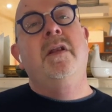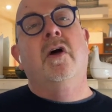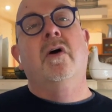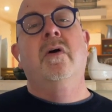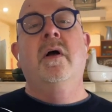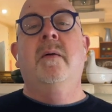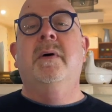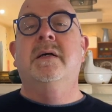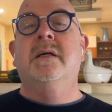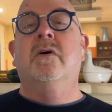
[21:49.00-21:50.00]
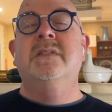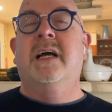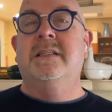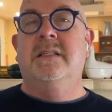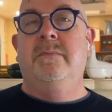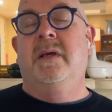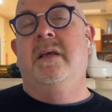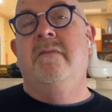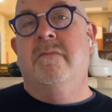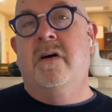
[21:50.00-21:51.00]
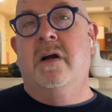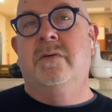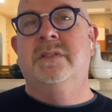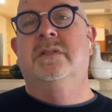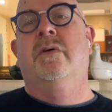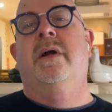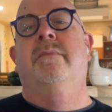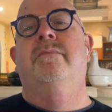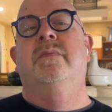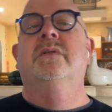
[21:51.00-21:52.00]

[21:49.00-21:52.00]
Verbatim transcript: me know by contacting me via Instagram.